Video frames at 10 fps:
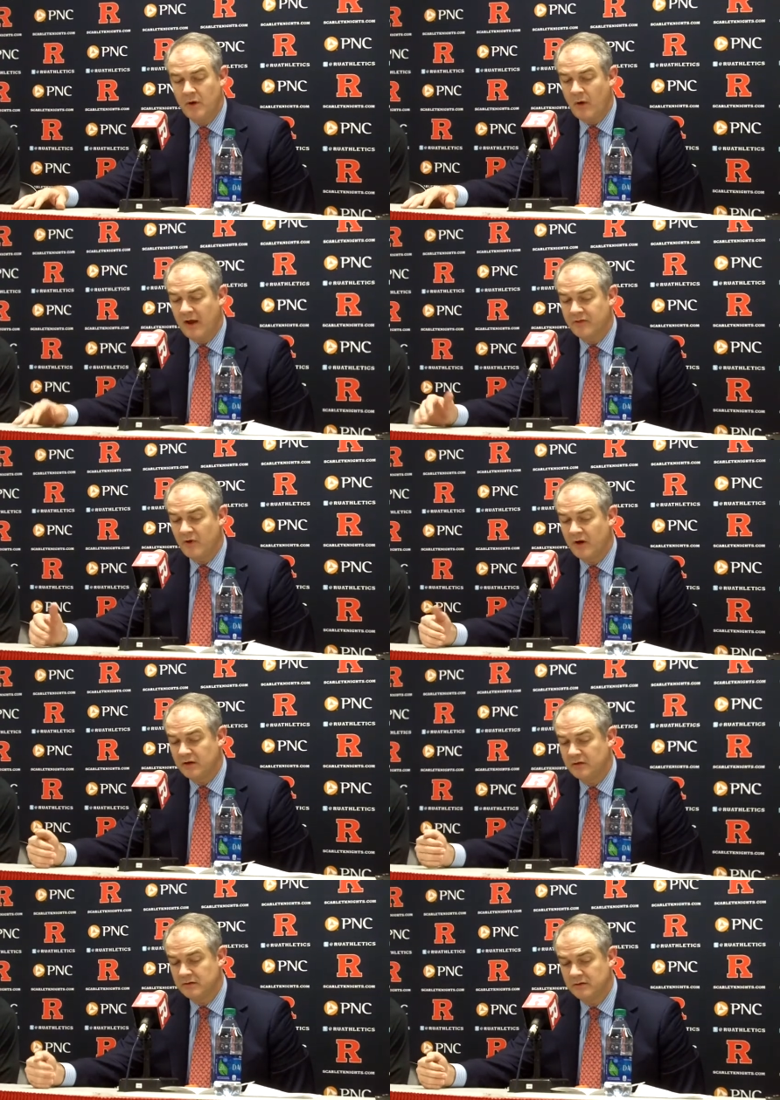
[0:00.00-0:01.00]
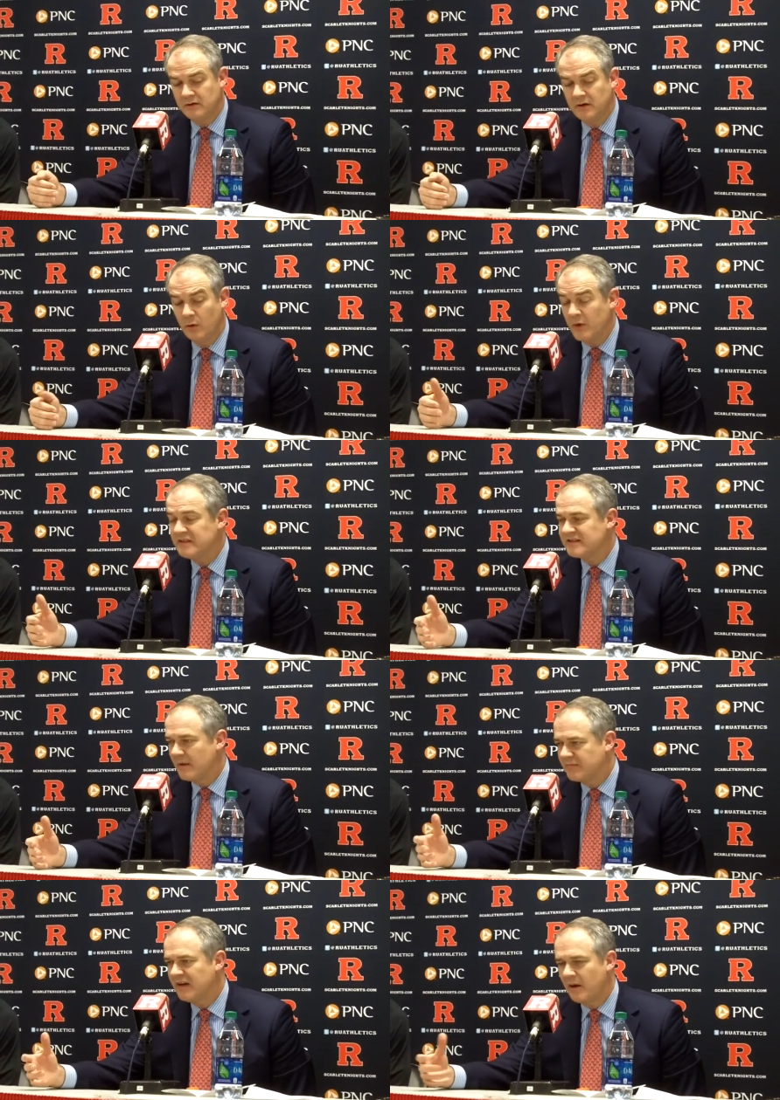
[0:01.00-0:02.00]
you know, I thought, you know, we
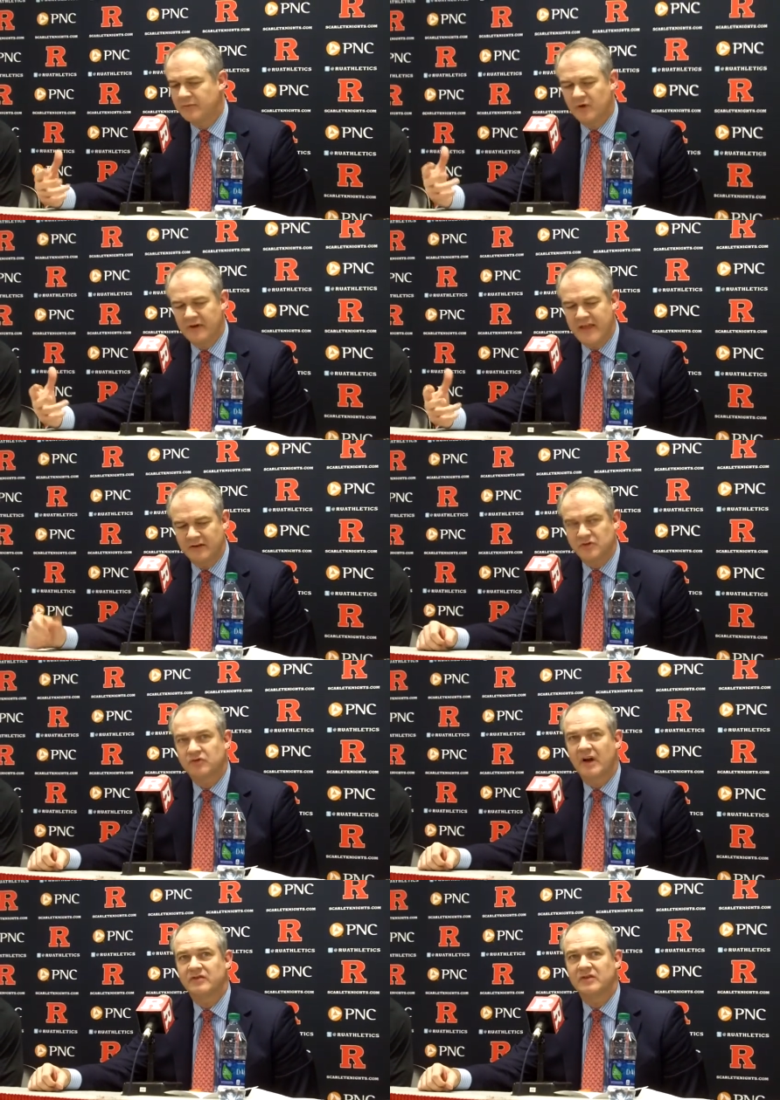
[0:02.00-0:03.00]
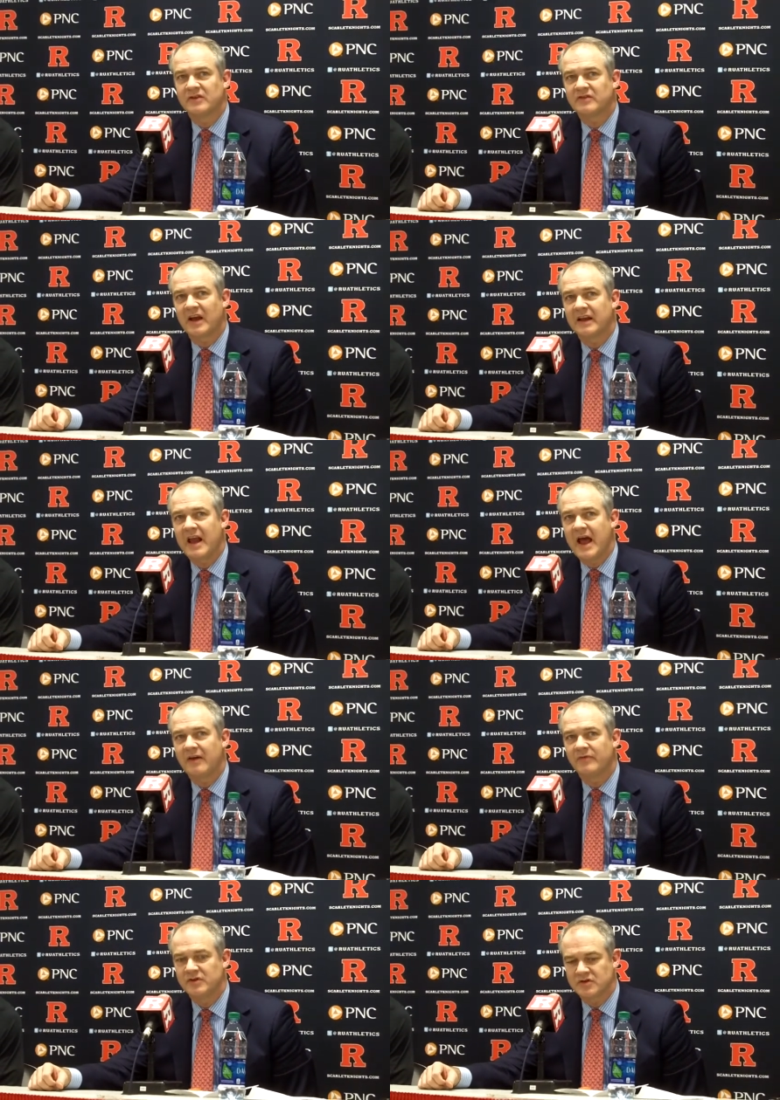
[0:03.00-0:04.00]
stepped it up during that stretch in the second
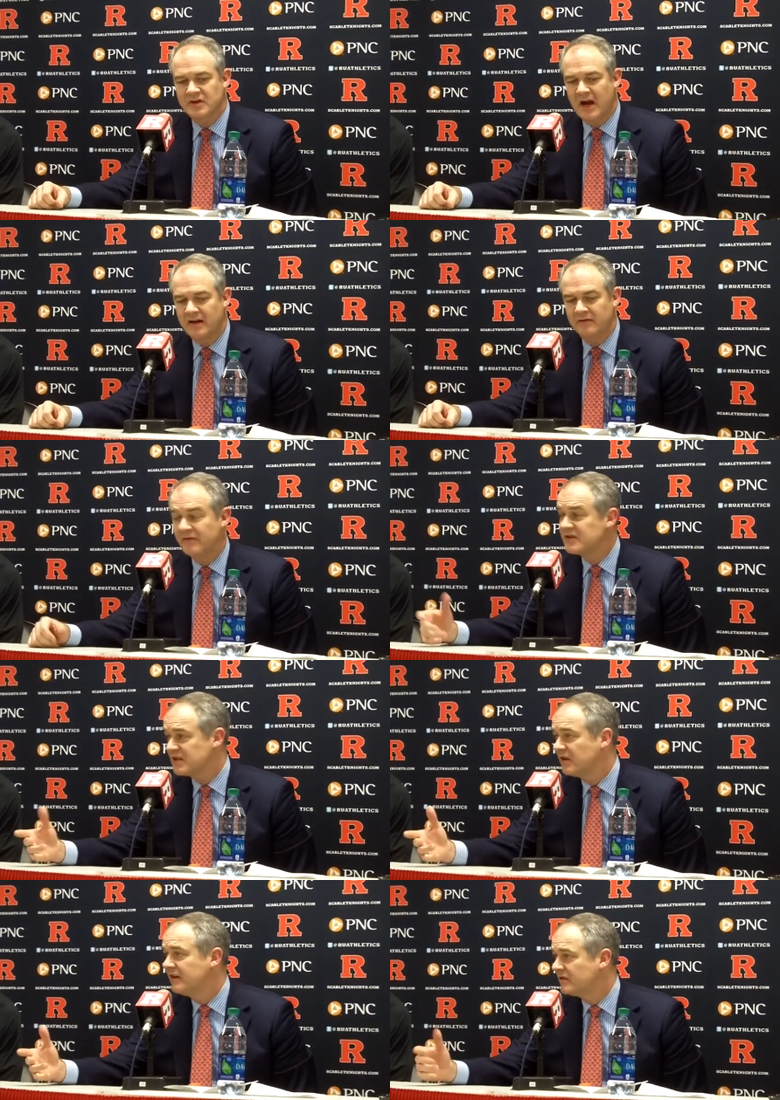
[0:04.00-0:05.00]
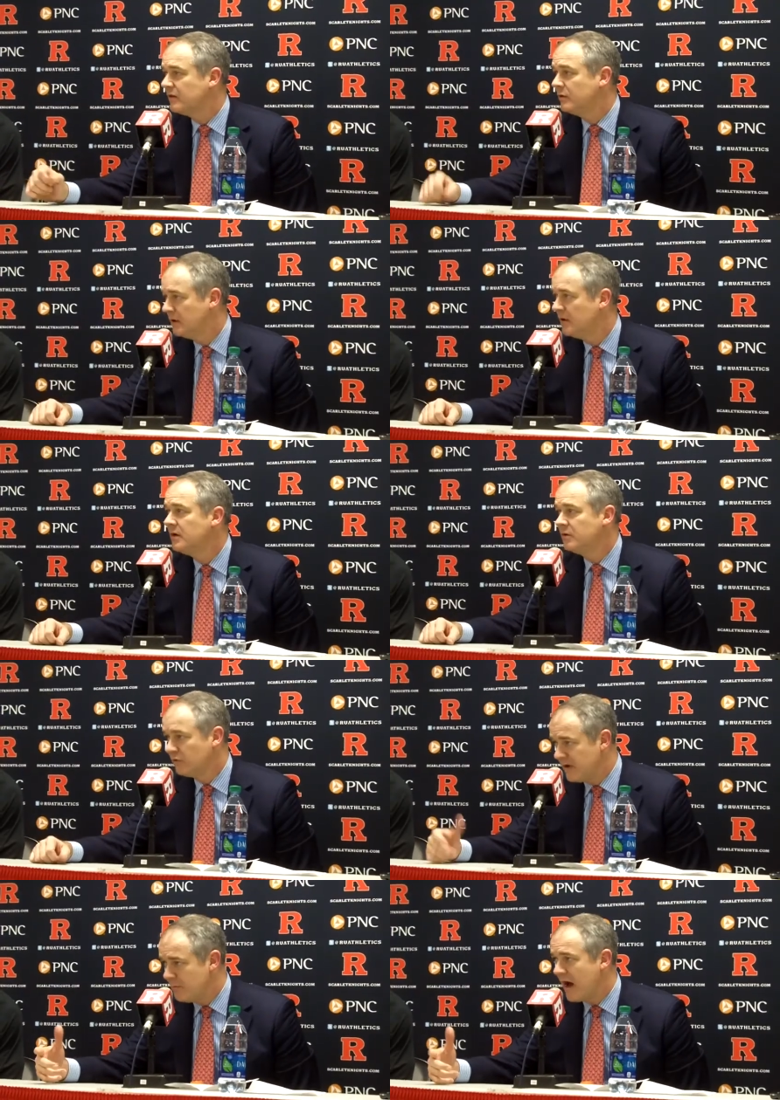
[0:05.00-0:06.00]
half, and just kind of physically too,
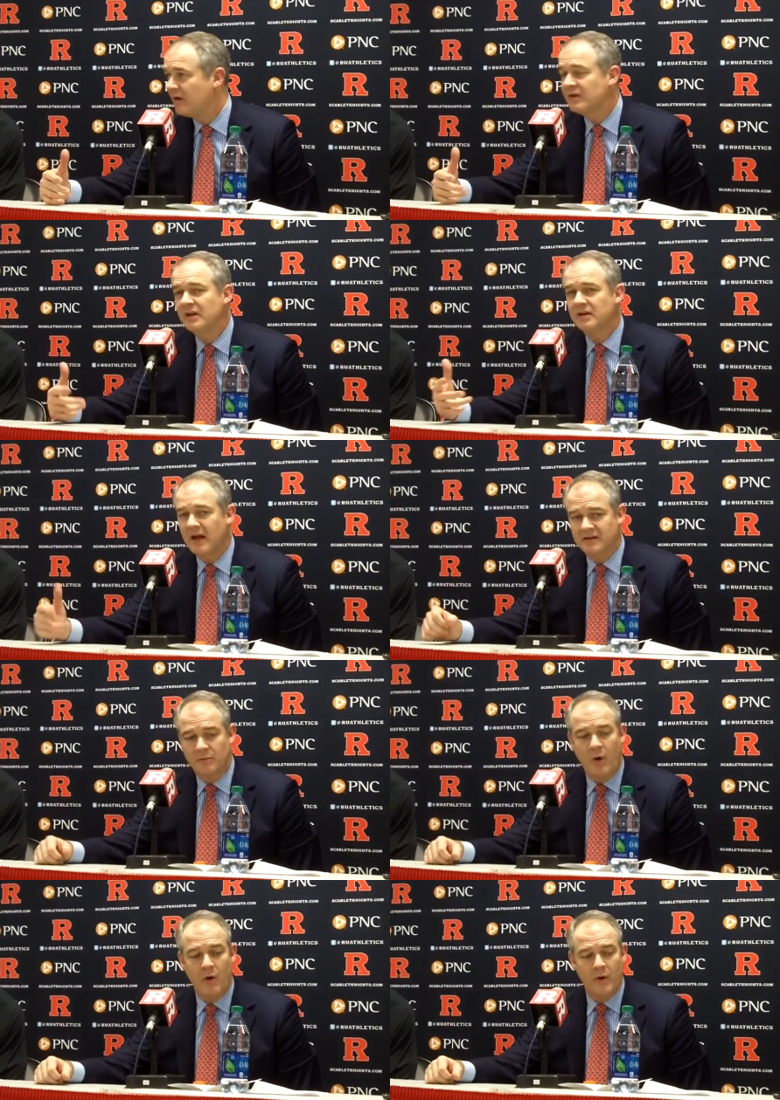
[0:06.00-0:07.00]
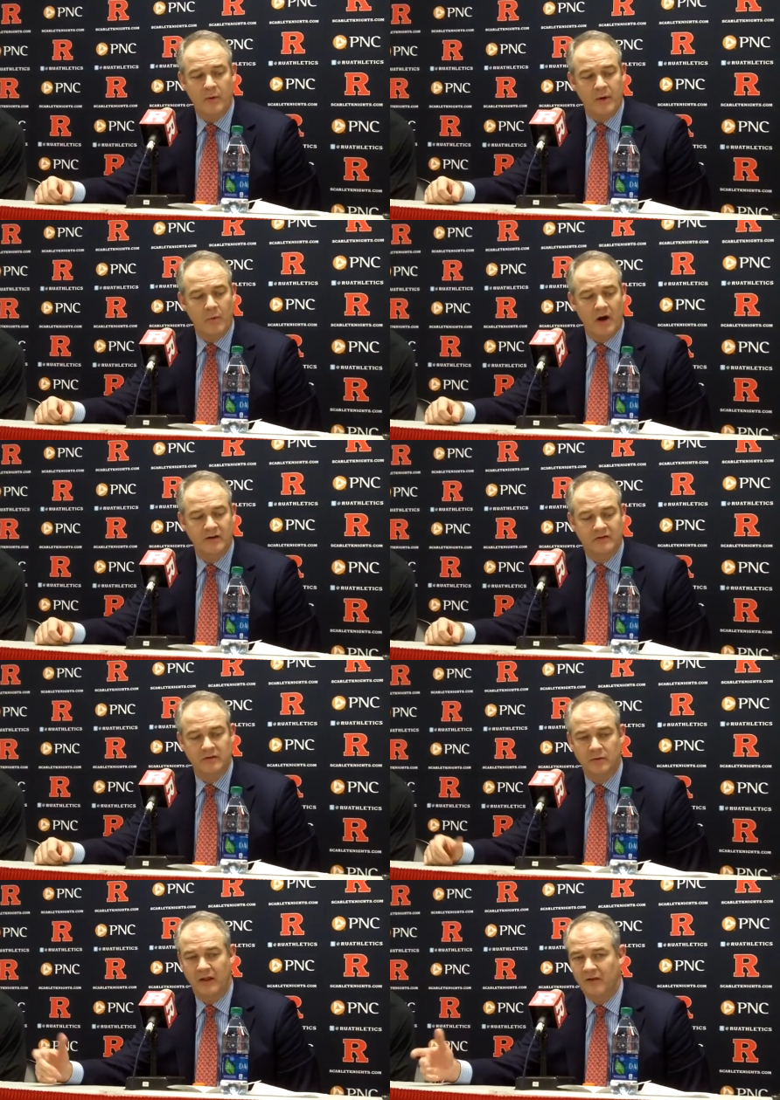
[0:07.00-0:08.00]
rebounded, got the ball where we wanted
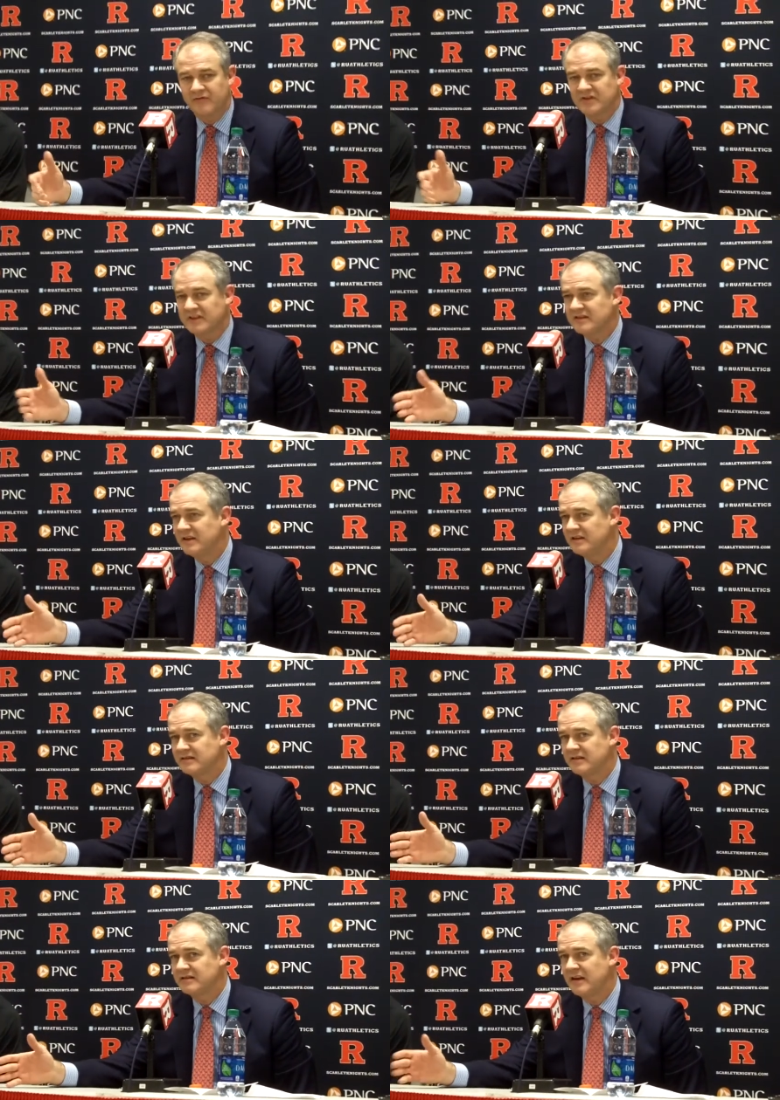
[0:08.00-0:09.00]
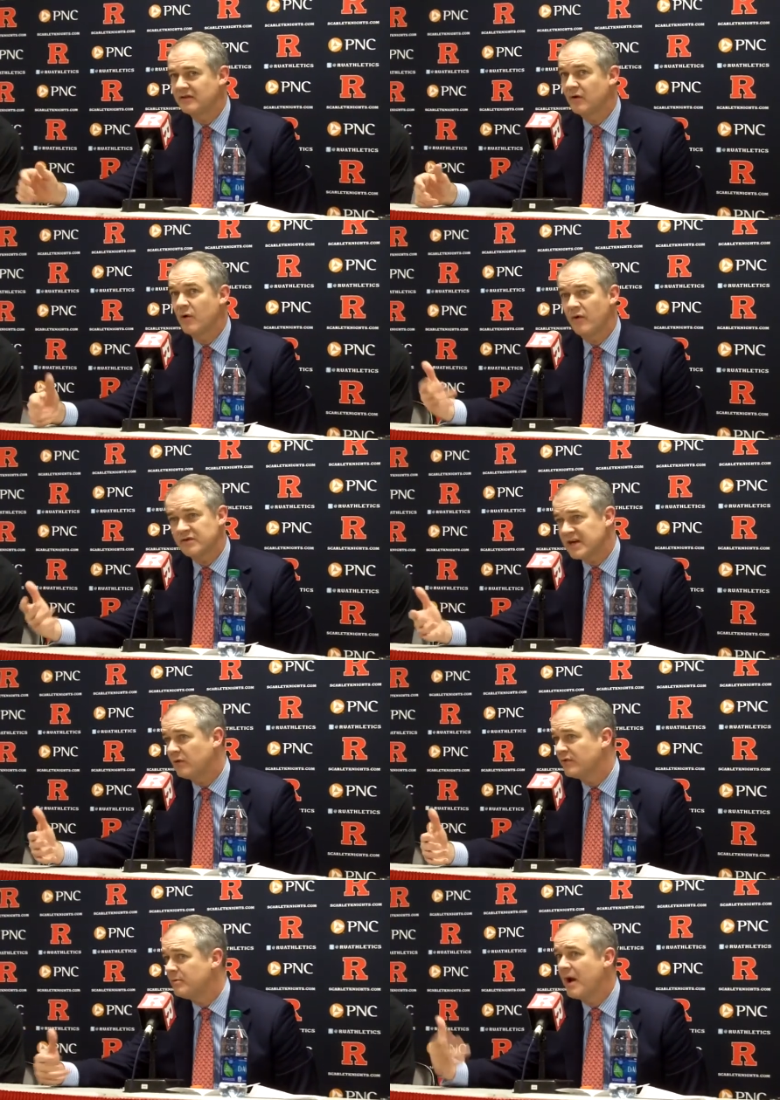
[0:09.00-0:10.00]
to. I love 16 assists, eight turnovers,
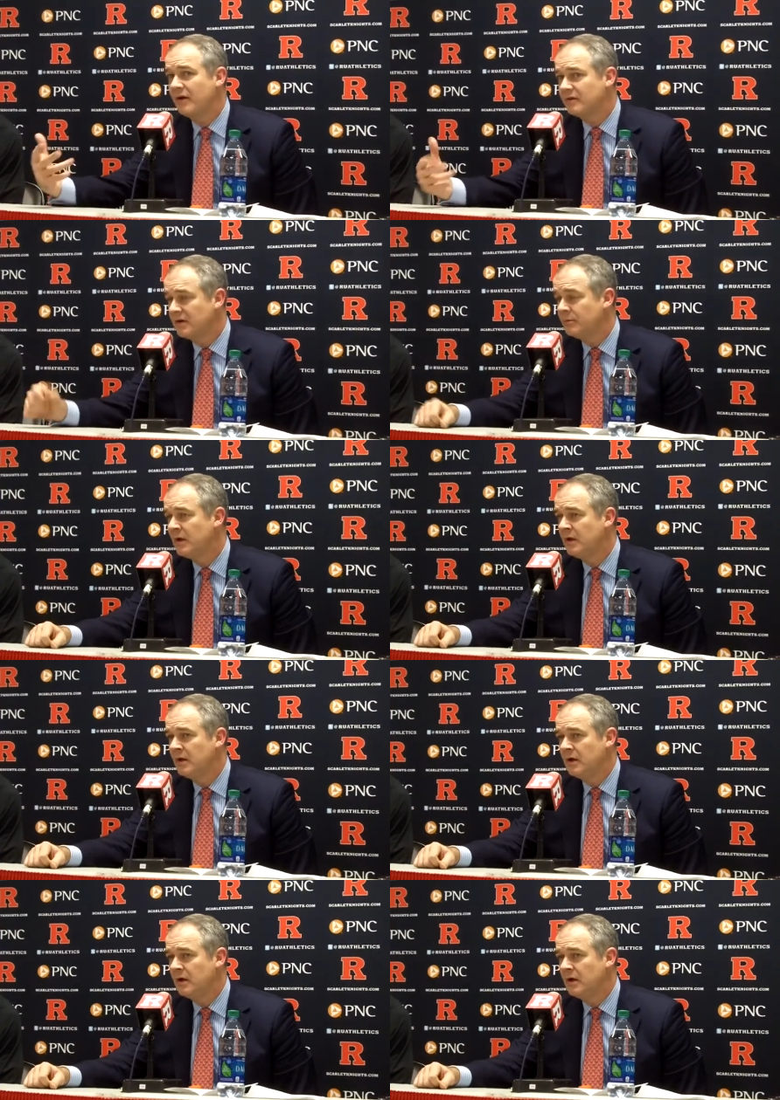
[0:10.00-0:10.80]
out rebounded them.